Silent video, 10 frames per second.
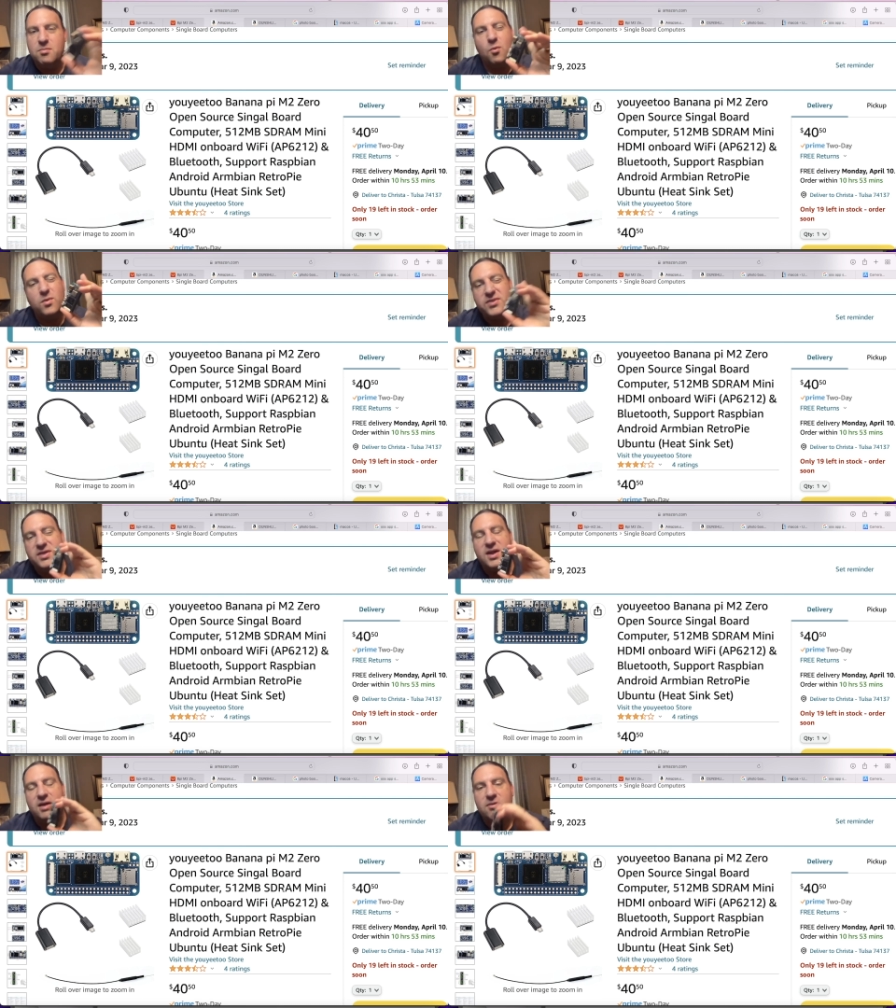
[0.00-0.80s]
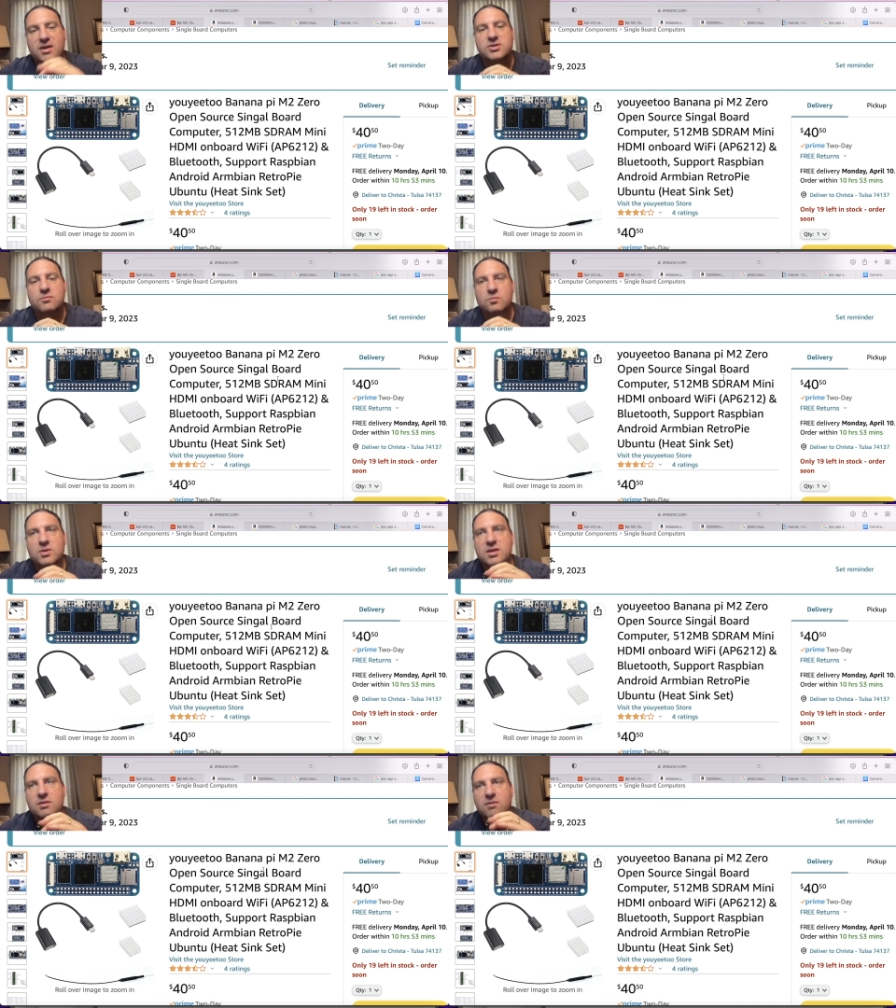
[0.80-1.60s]
But one thing that I actually
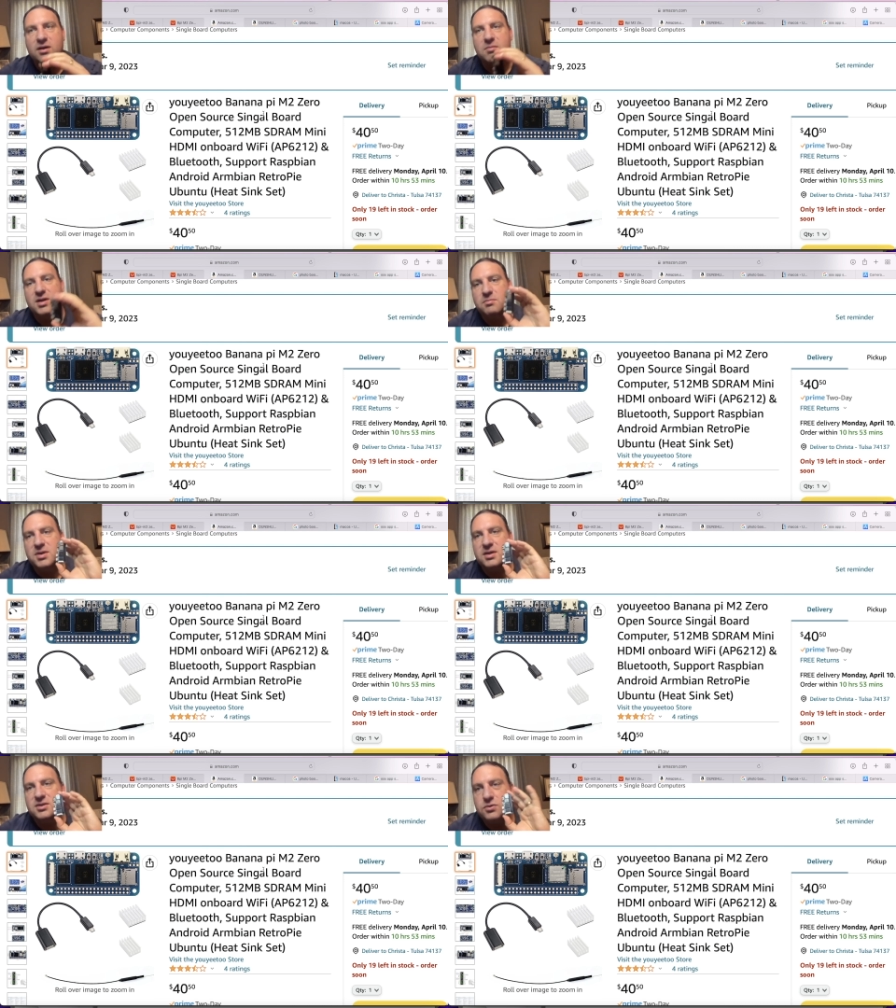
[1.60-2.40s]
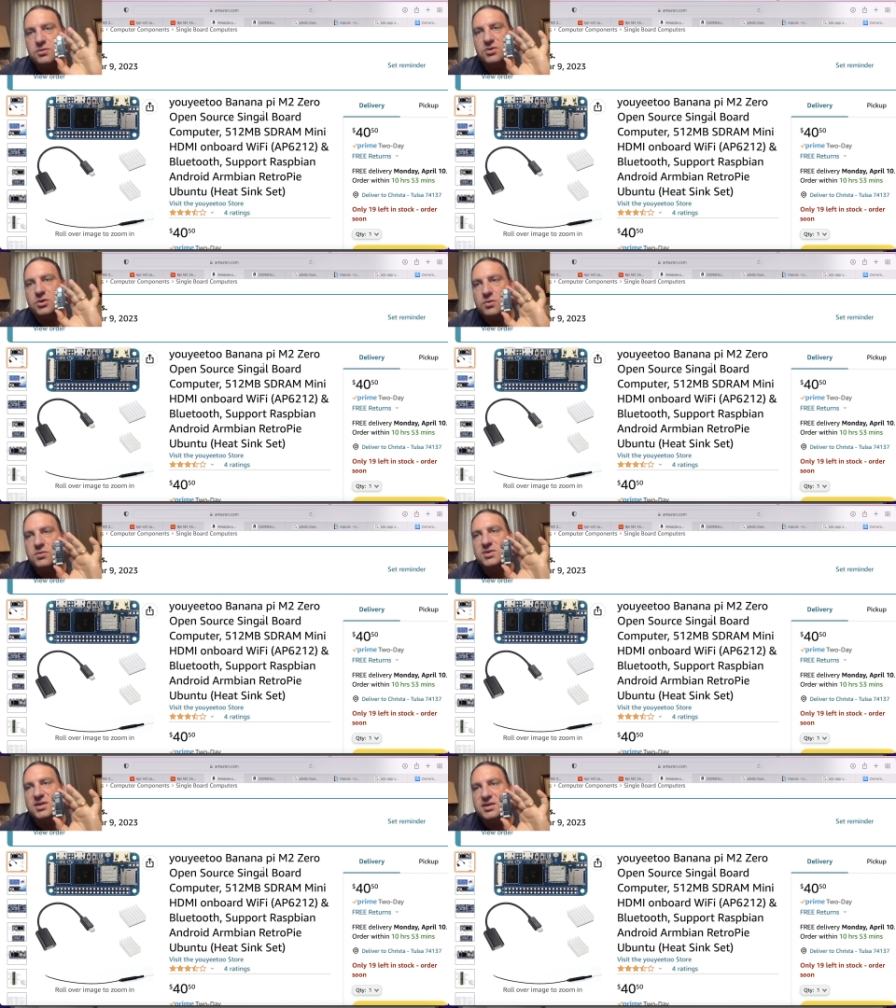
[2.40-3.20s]
really recommend, because you usually
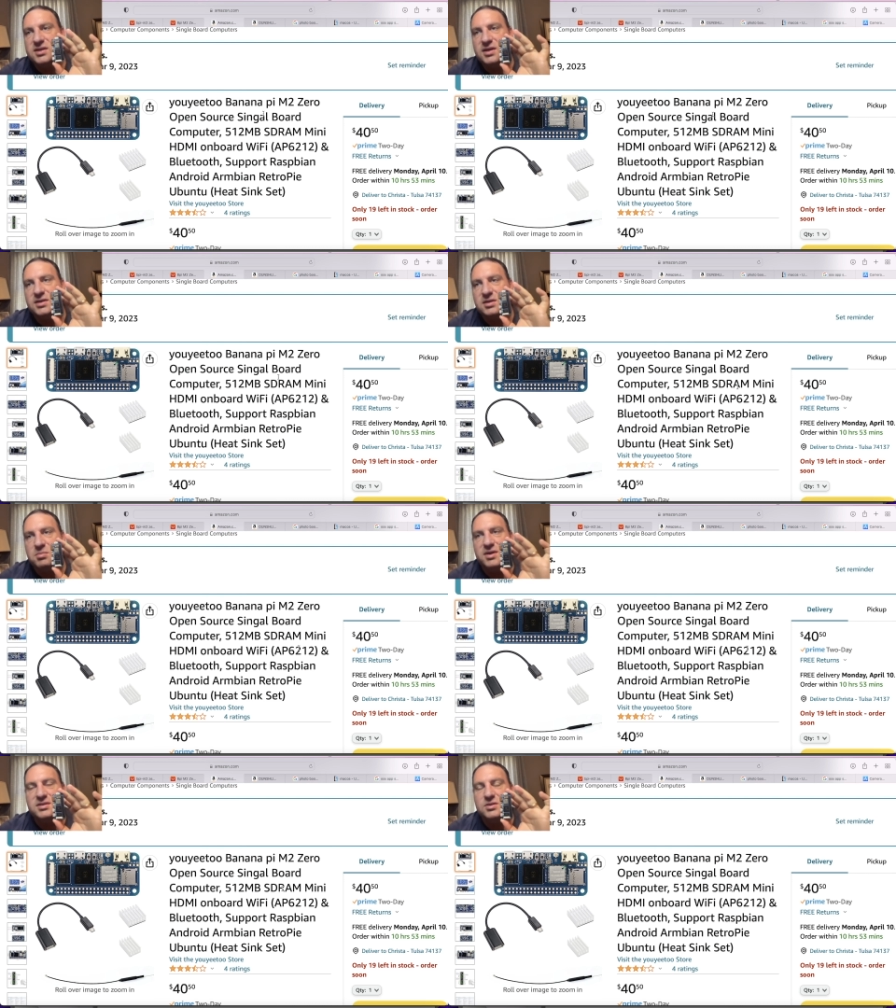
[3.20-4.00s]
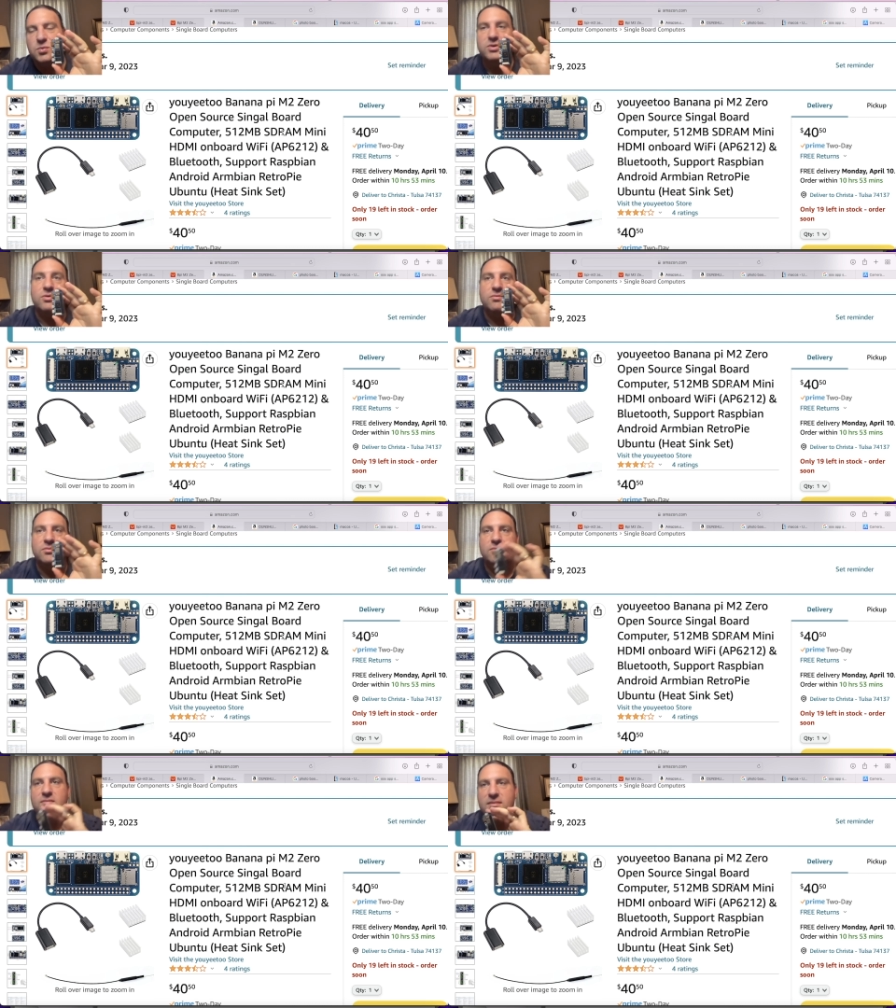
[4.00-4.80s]
use these things in places where you don't
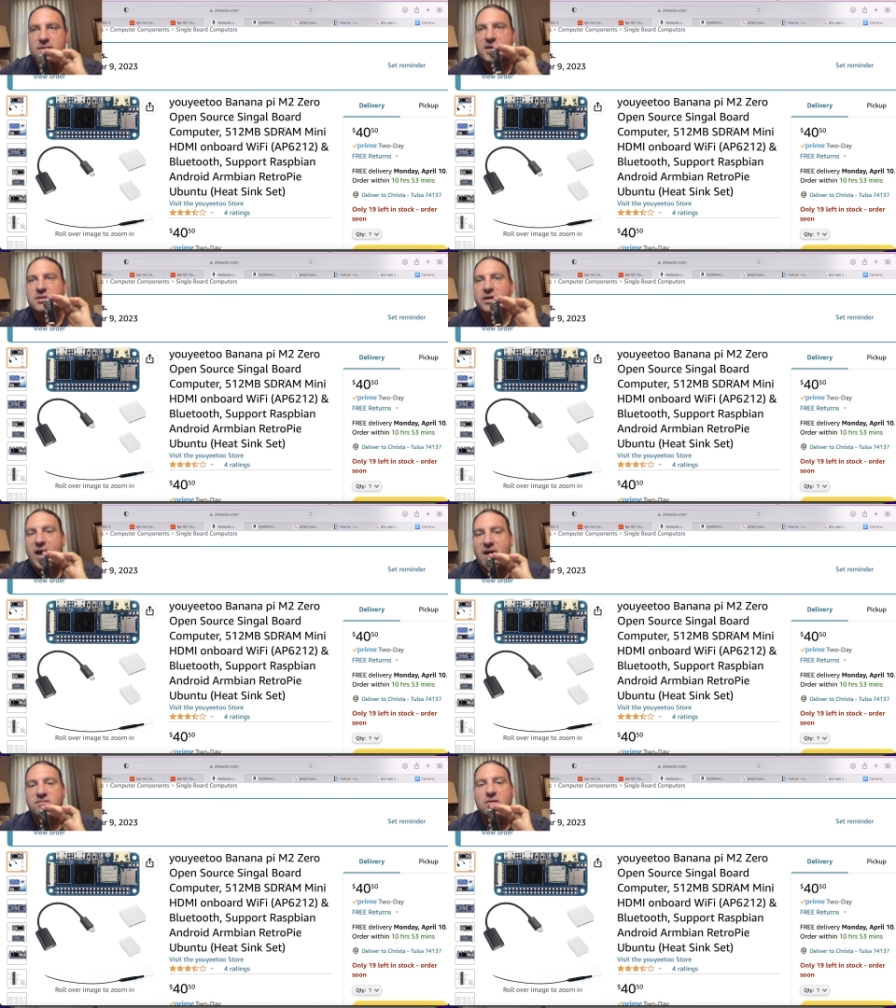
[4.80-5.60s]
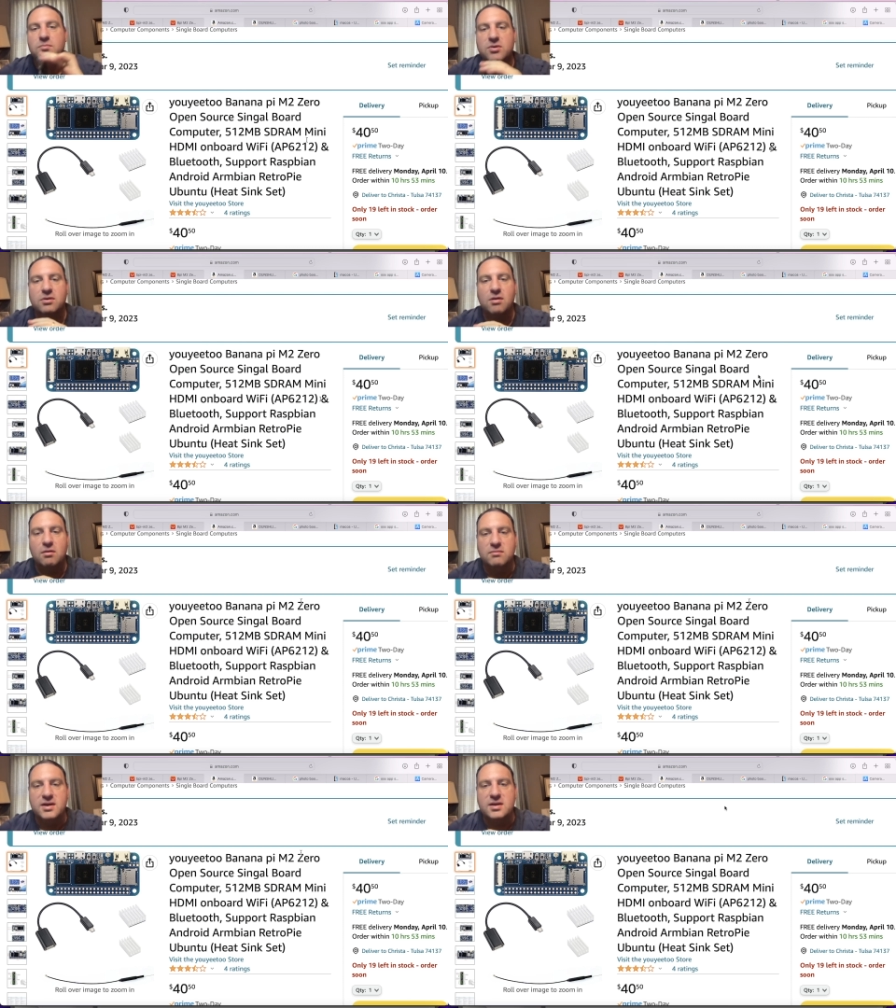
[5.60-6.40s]
necessarily have a computer
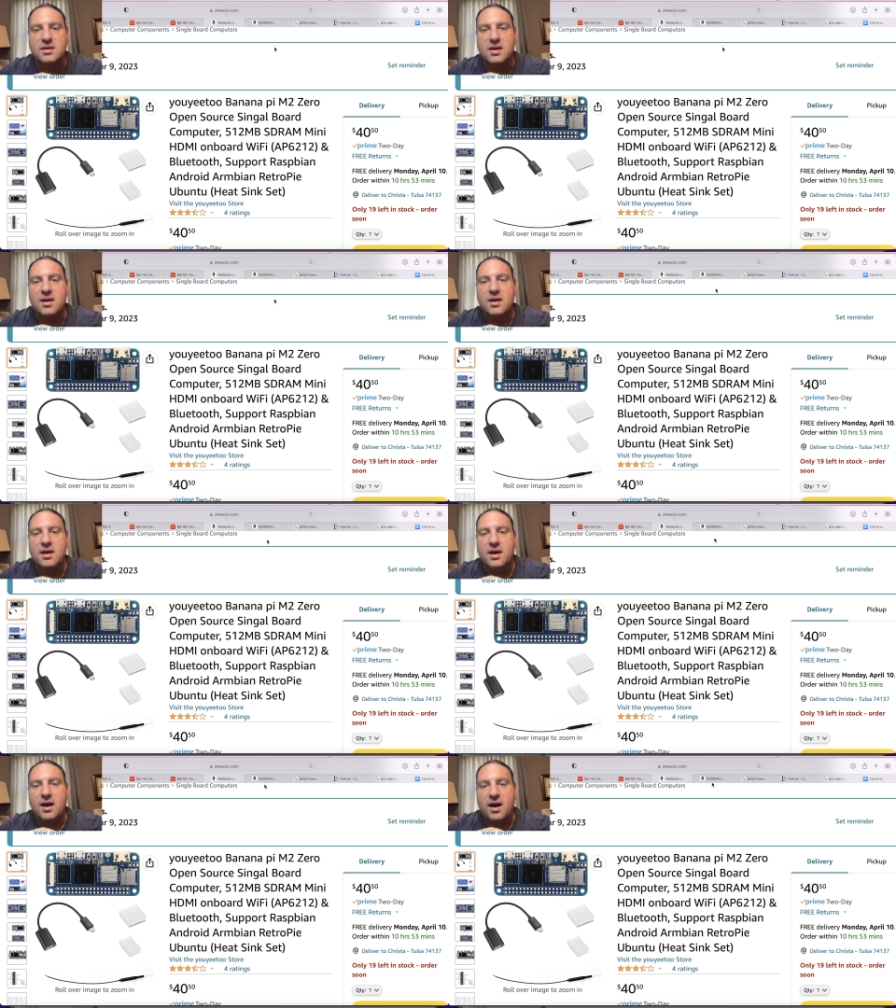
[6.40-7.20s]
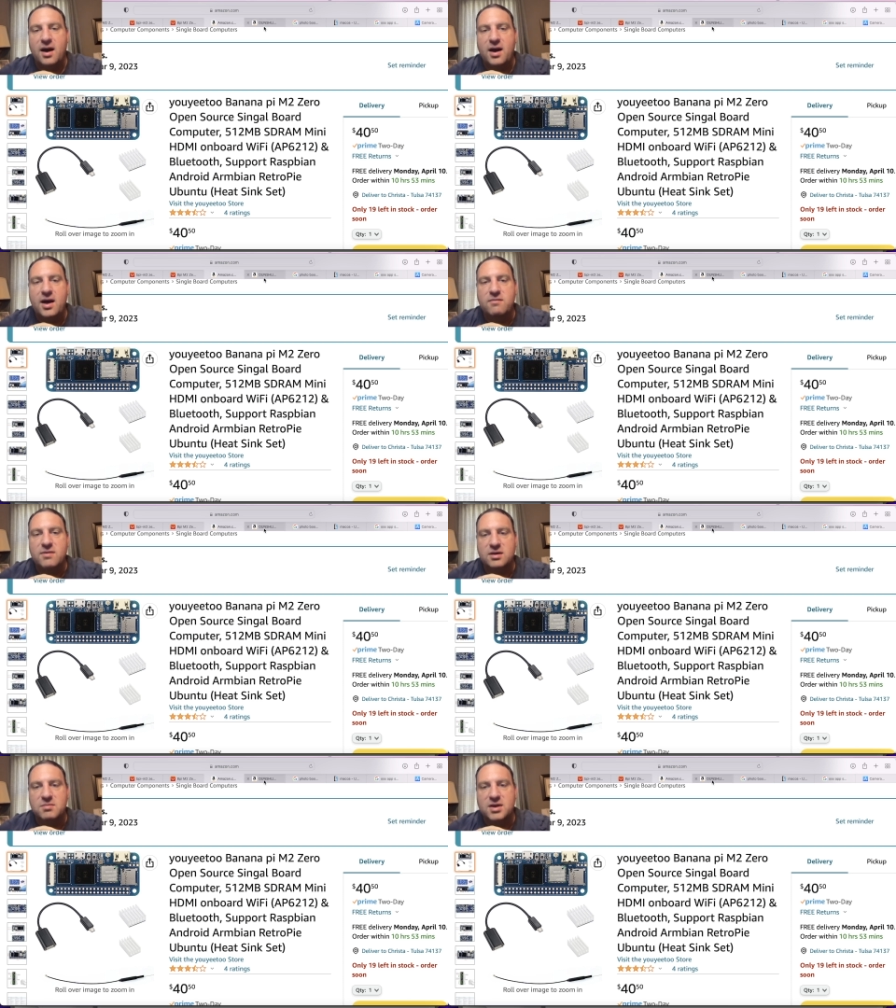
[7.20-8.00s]
already, I
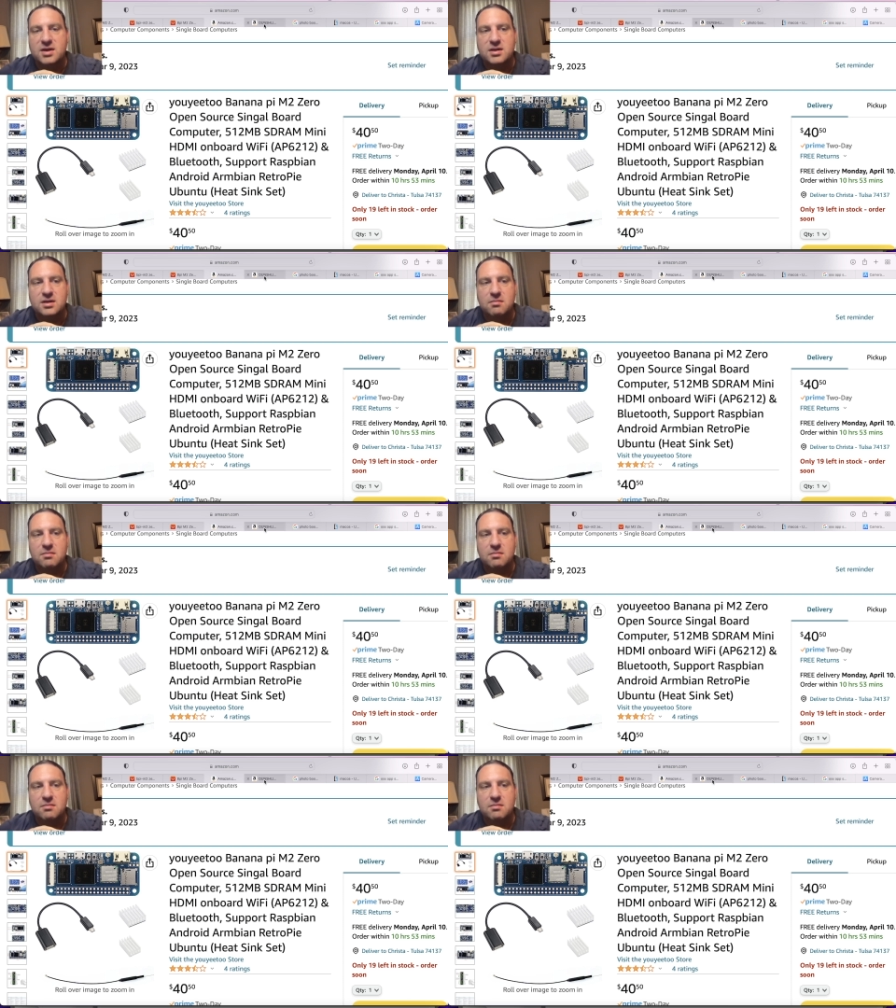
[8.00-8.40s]
recommend